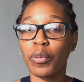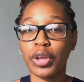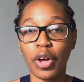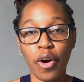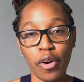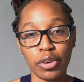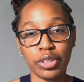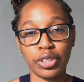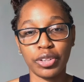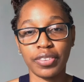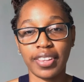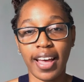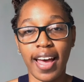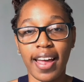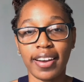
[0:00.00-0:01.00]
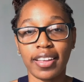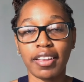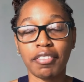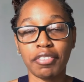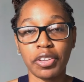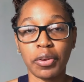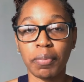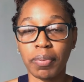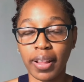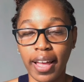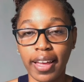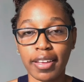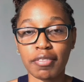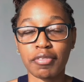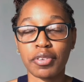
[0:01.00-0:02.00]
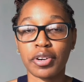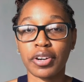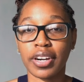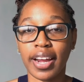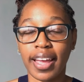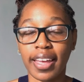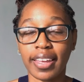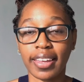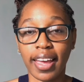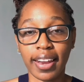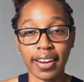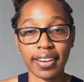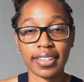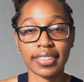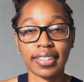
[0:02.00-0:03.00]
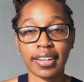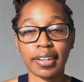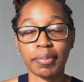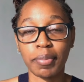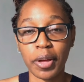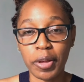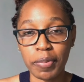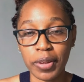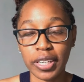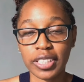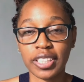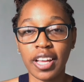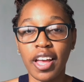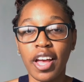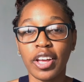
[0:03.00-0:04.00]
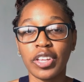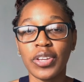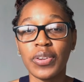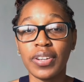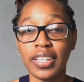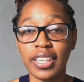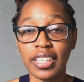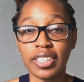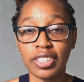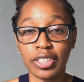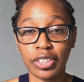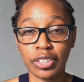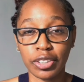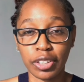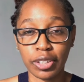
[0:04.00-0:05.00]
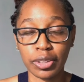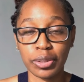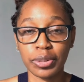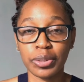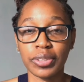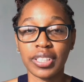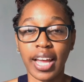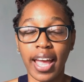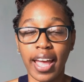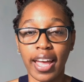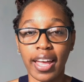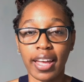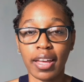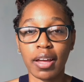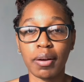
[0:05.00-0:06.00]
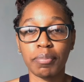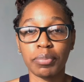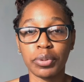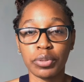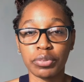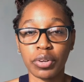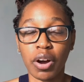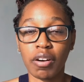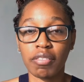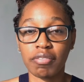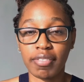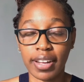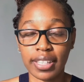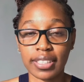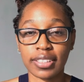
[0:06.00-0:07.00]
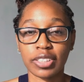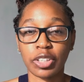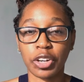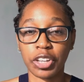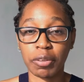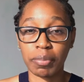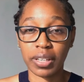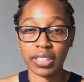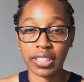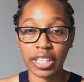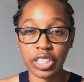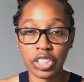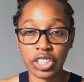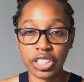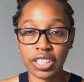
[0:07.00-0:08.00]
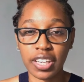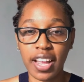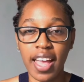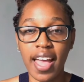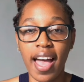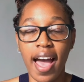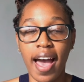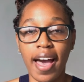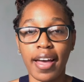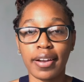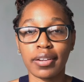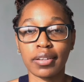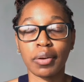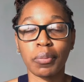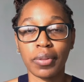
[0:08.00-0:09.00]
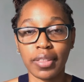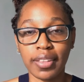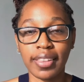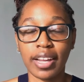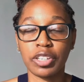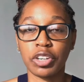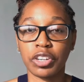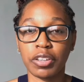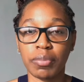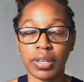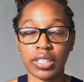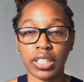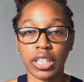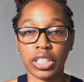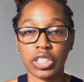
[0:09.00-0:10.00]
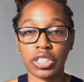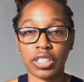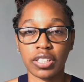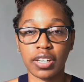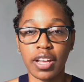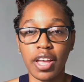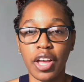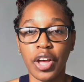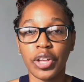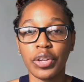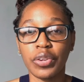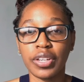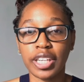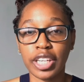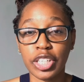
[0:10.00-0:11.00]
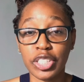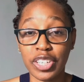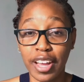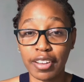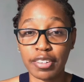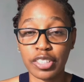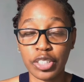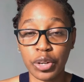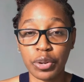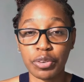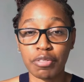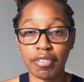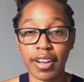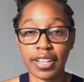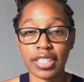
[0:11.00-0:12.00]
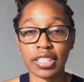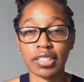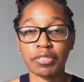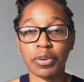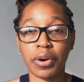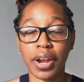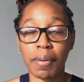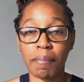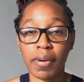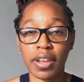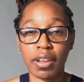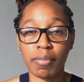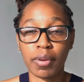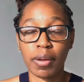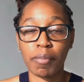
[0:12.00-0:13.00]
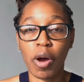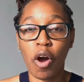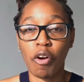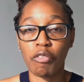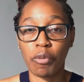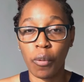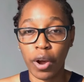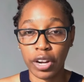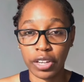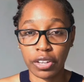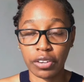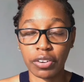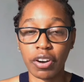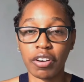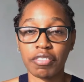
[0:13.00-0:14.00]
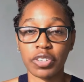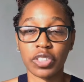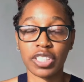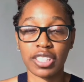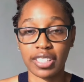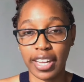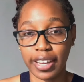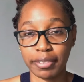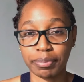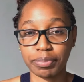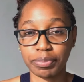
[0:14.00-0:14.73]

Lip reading: we all know that if you're applying for a Canada study permit, you need to include a proof of funds documentation, and within that documentation, you need to have shown funds for a minimum of 1 year of your stay.